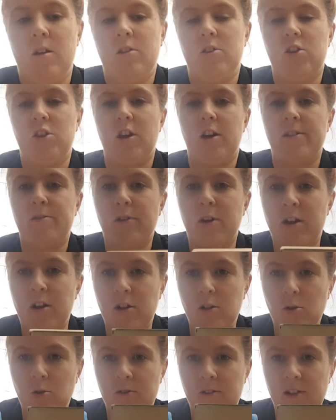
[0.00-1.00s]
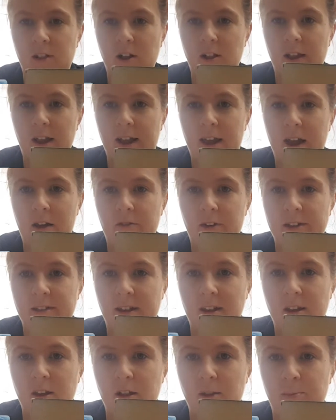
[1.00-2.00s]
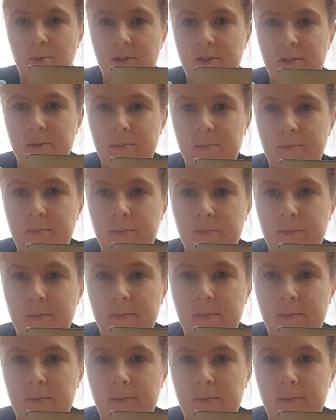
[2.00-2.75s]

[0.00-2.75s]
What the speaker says: Do you guys reckon it looks a lot like our rectangular prism?